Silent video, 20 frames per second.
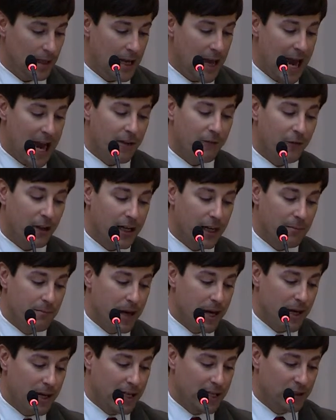African
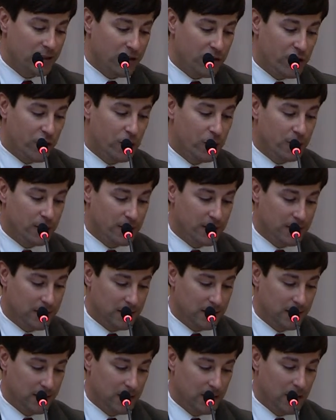American
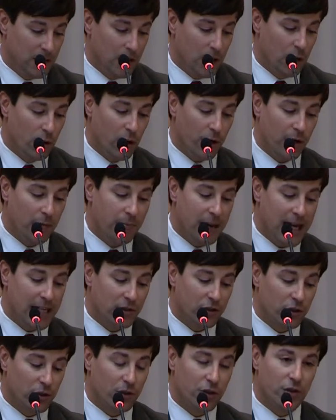students who earn a
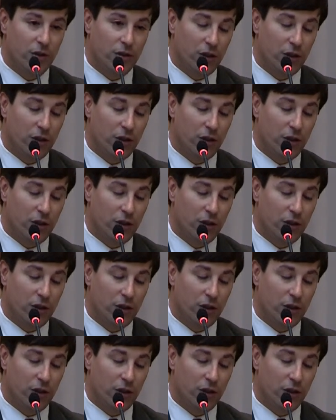bachelor's